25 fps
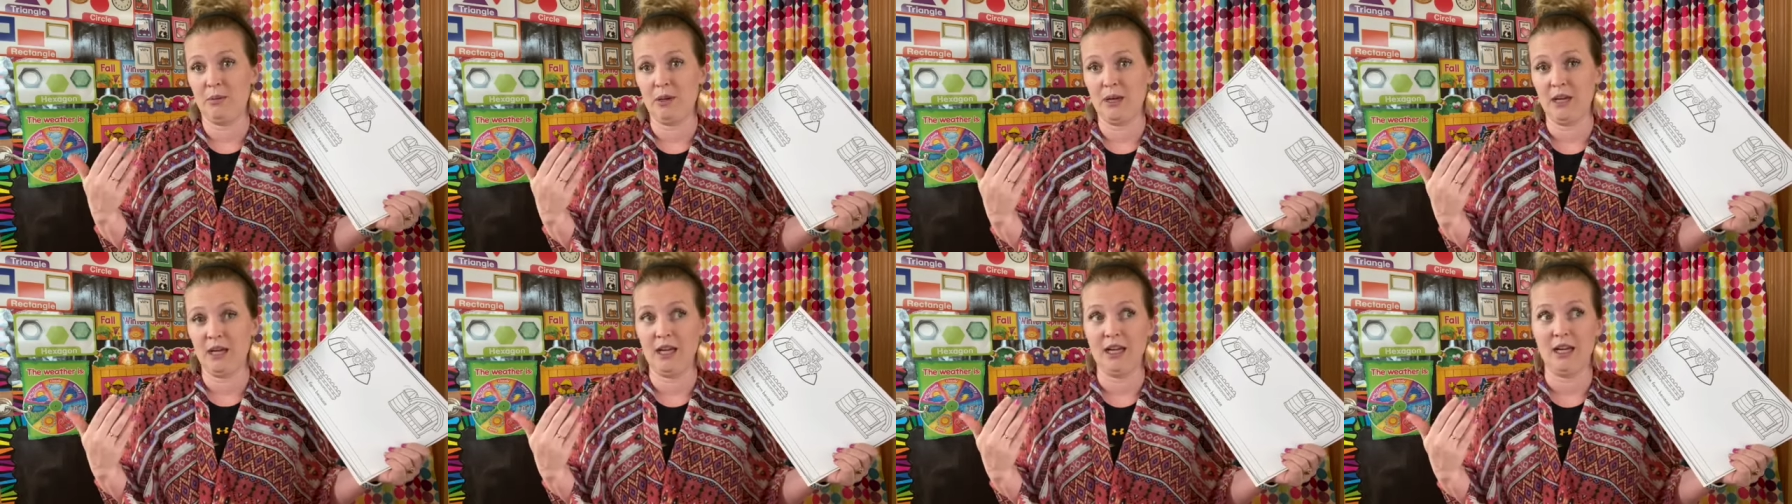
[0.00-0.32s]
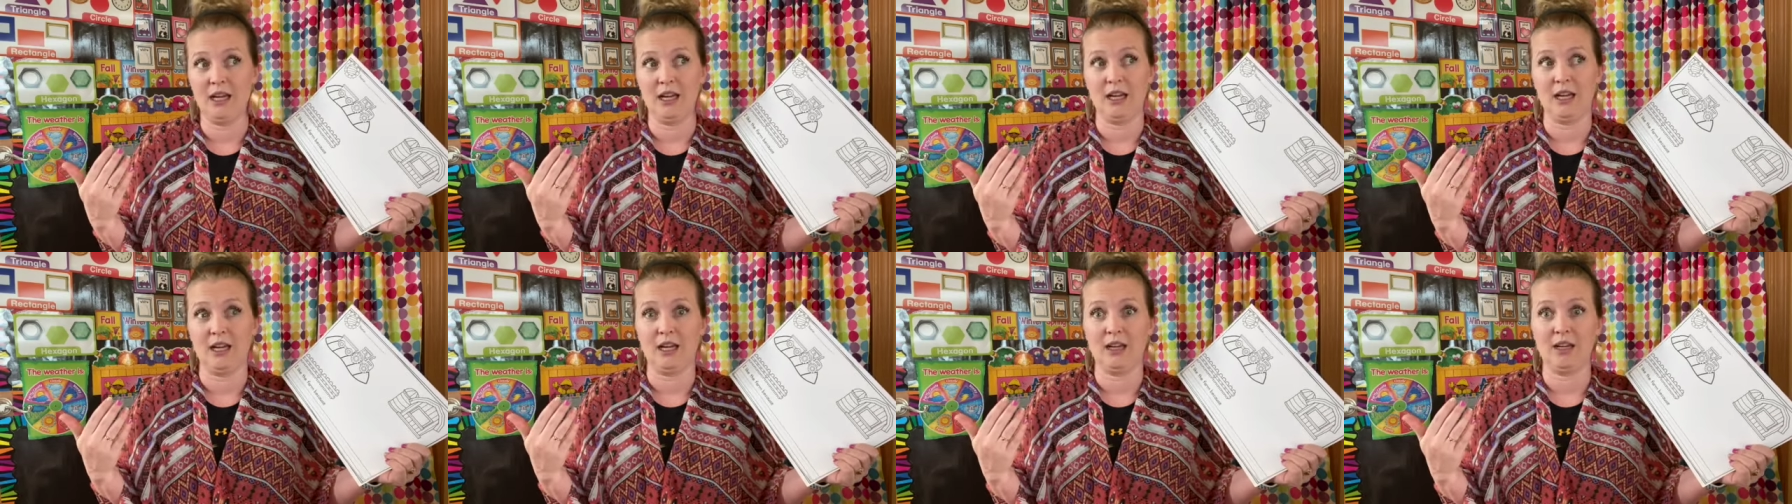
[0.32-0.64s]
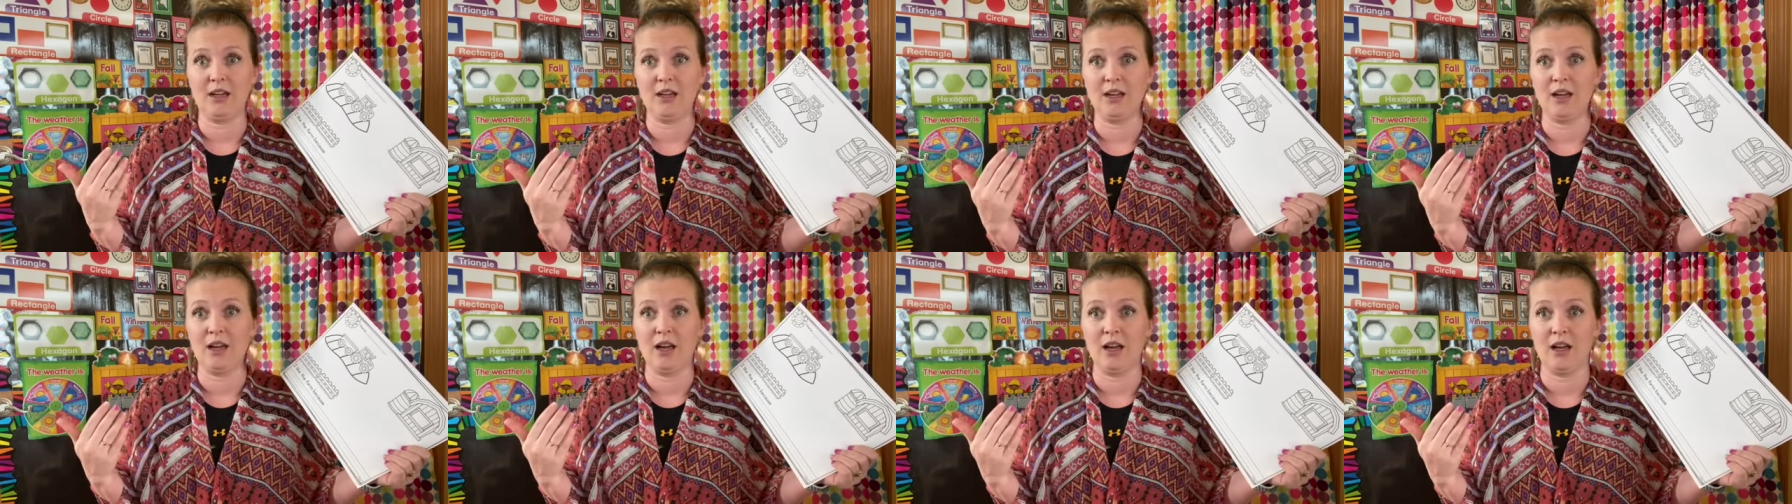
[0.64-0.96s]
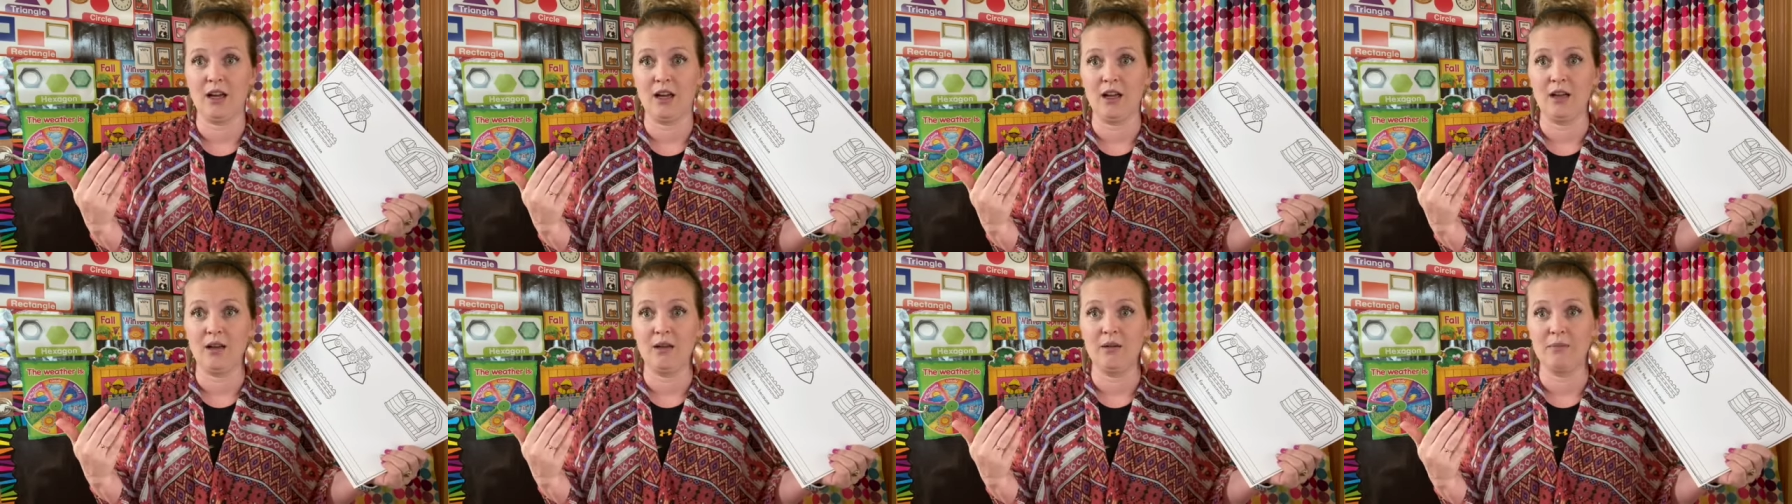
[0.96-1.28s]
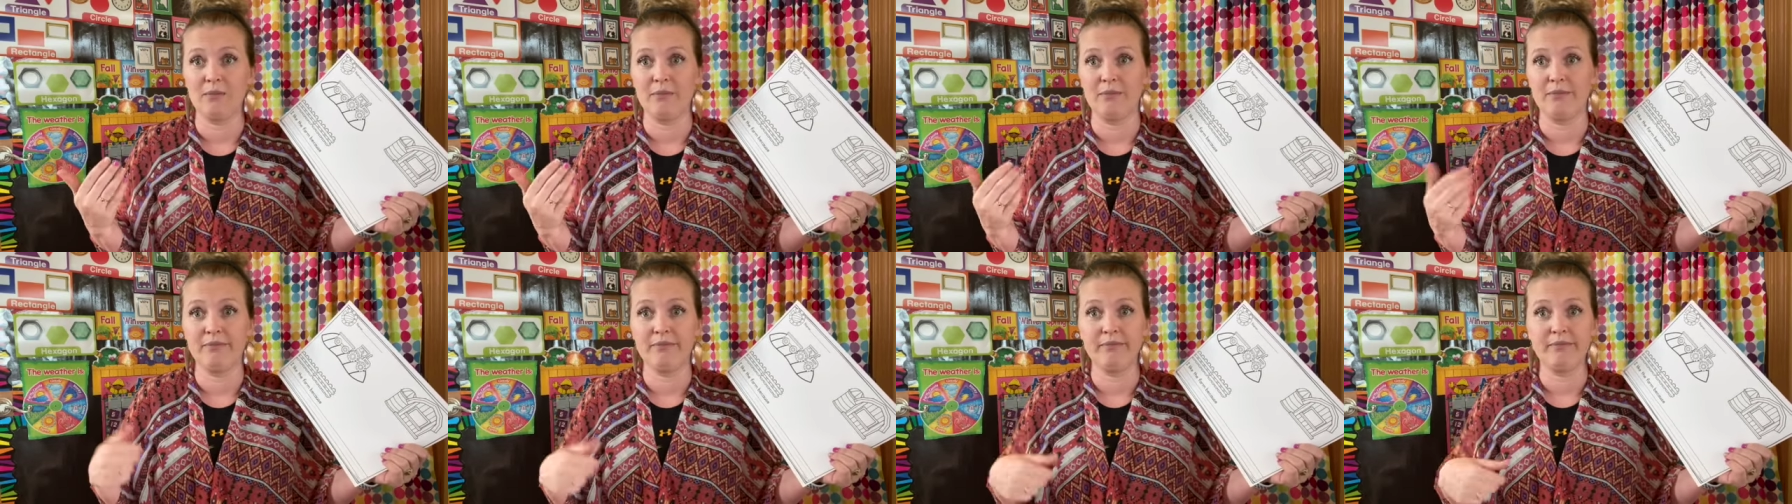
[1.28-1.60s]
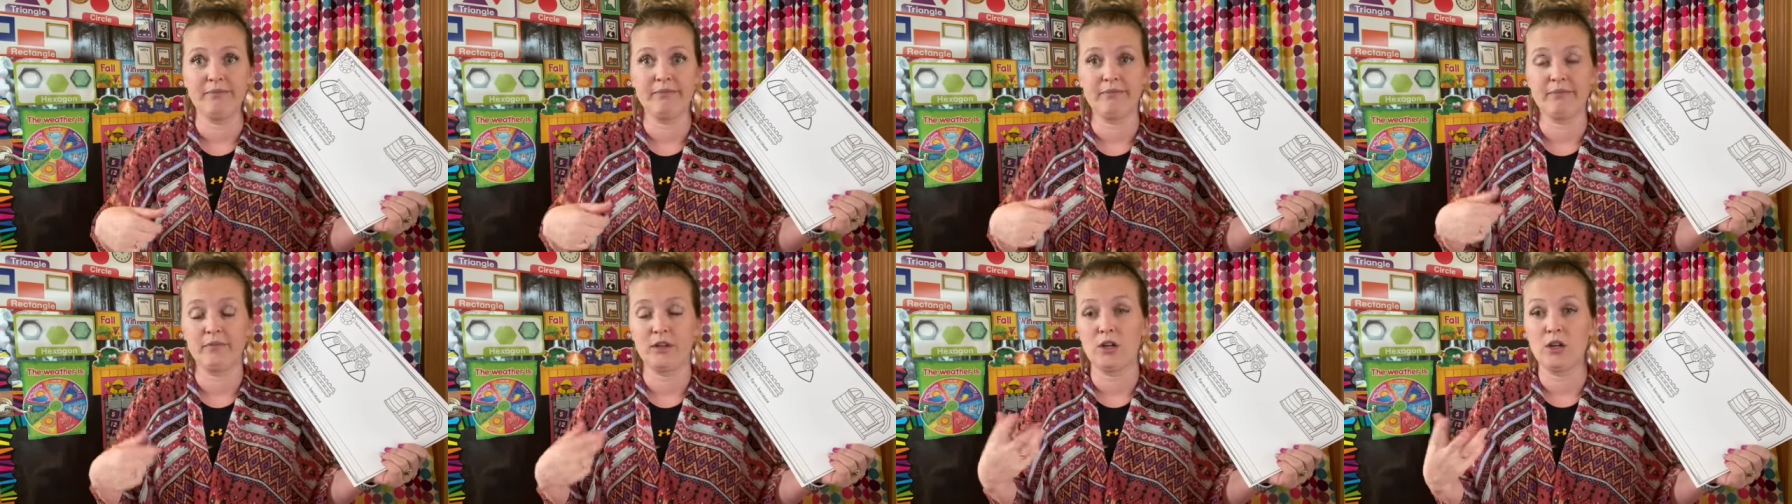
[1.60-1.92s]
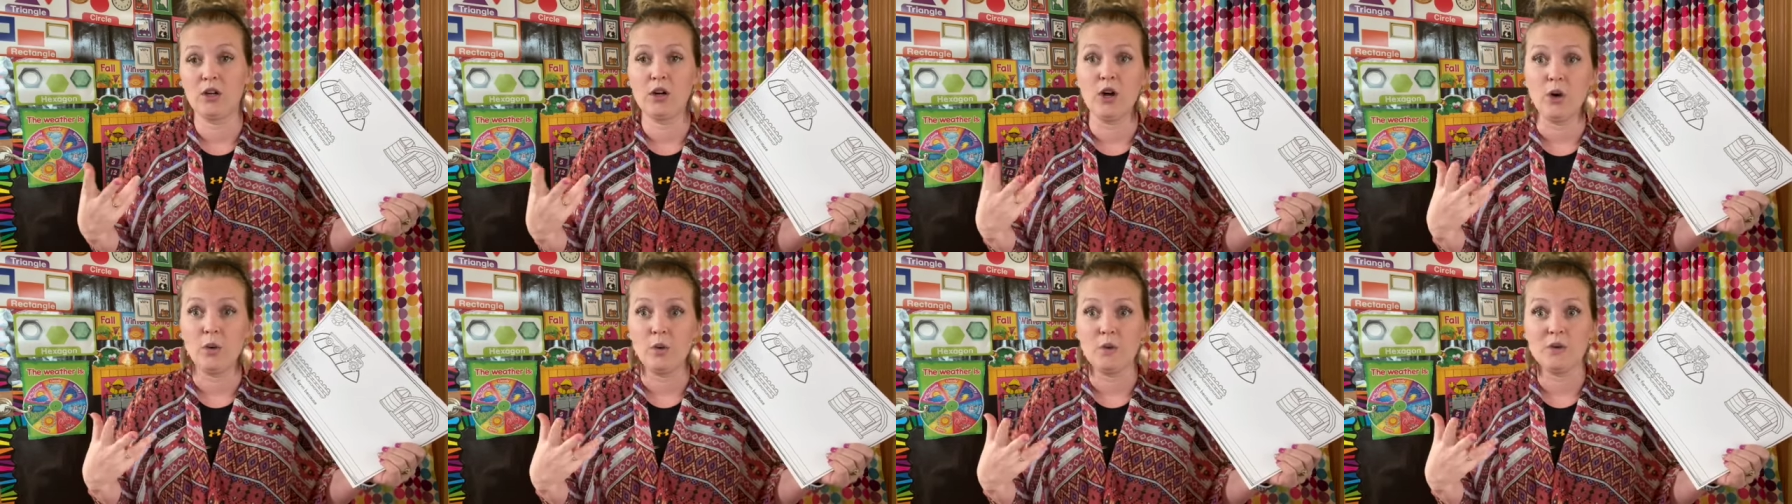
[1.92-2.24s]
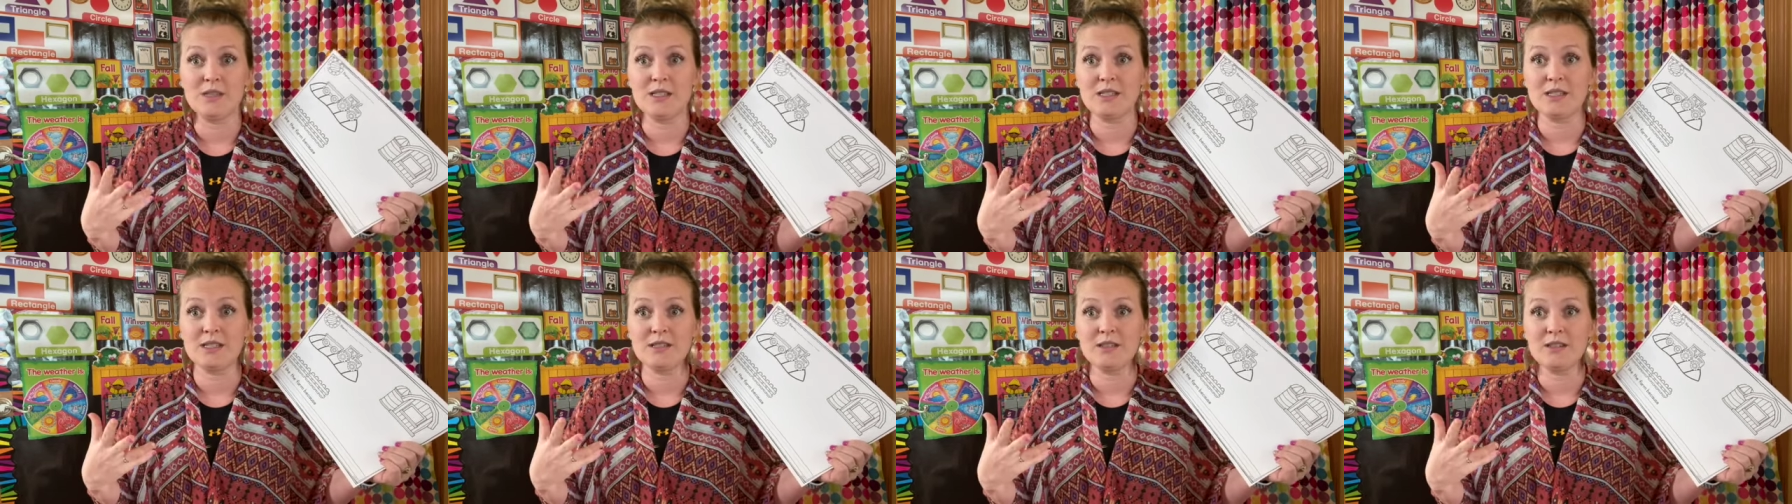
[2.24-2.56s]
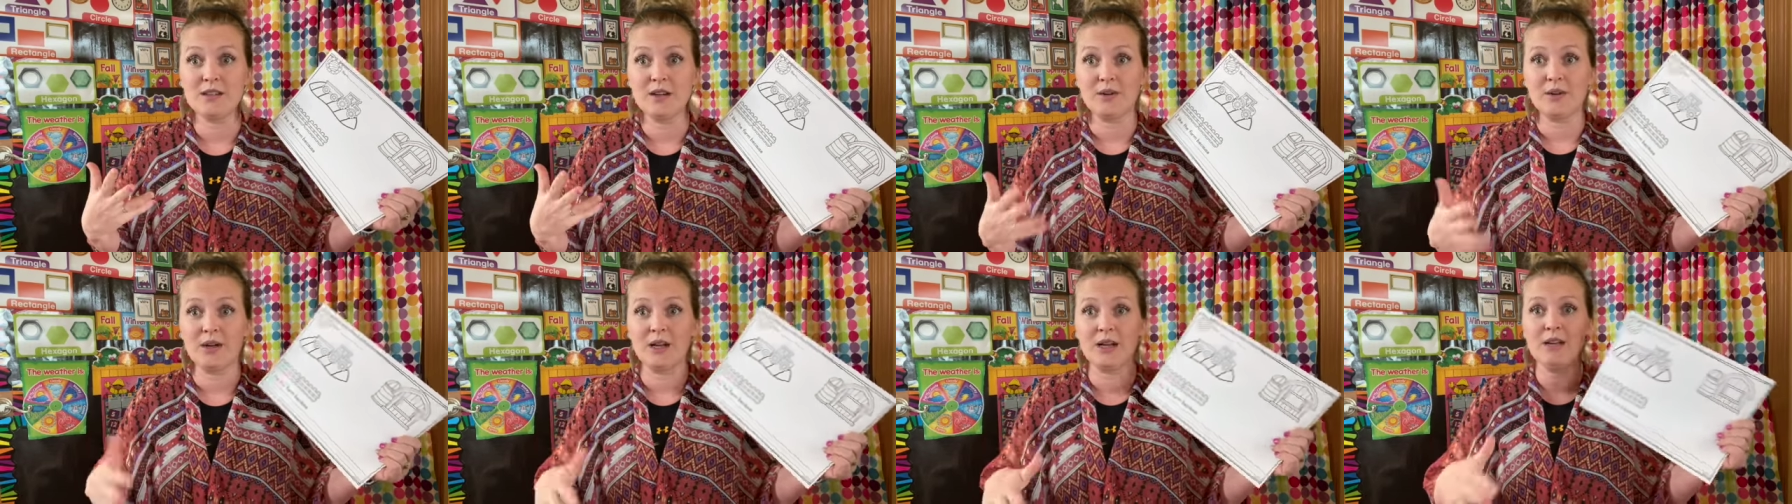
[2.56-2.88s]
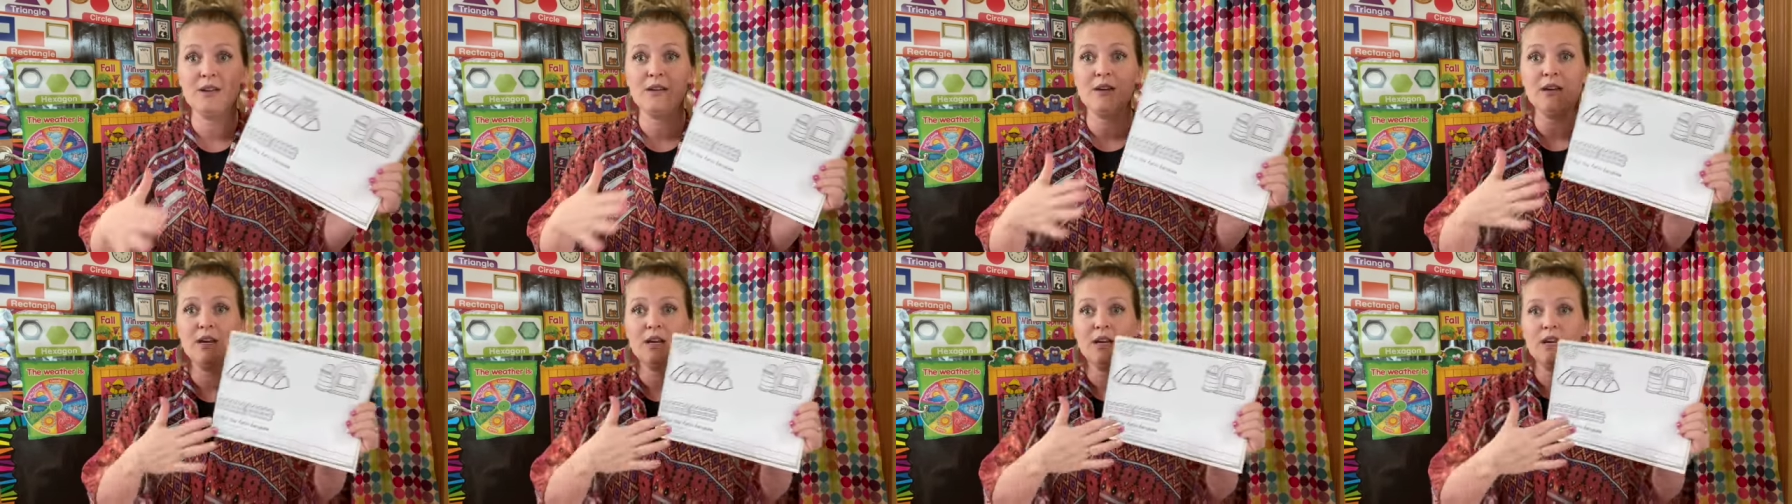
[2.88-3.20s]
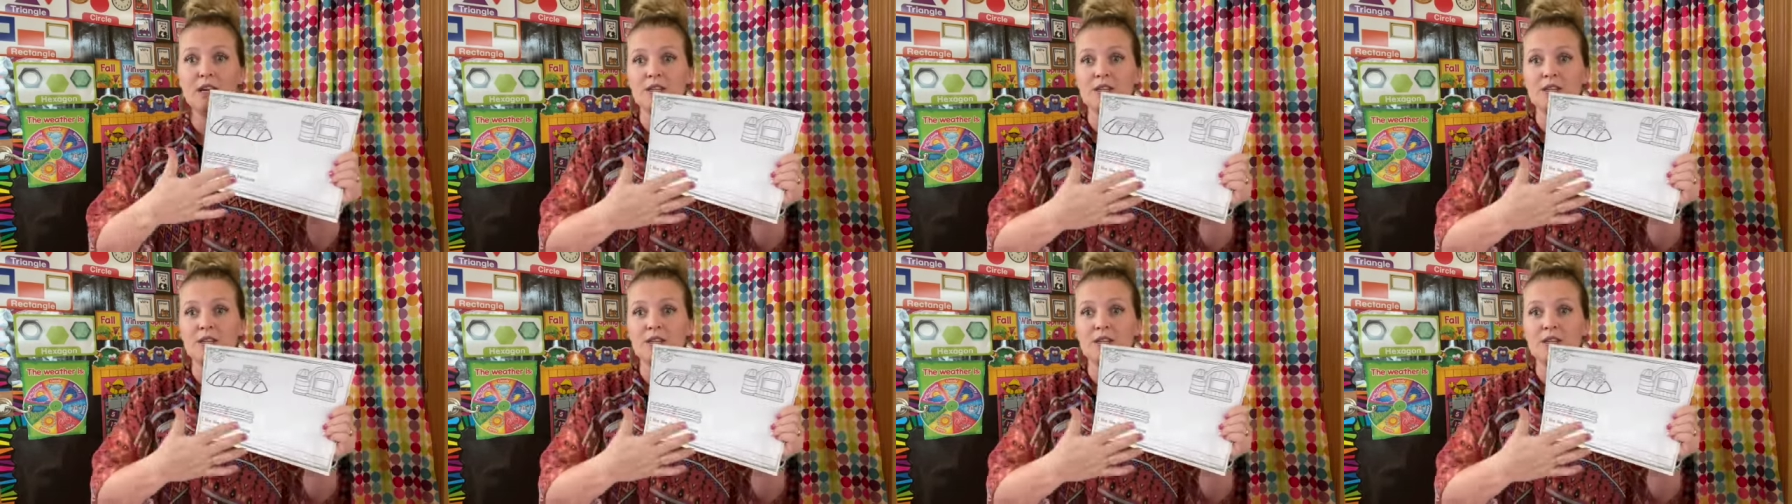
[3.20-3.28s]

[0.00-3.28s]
pick goats, okay?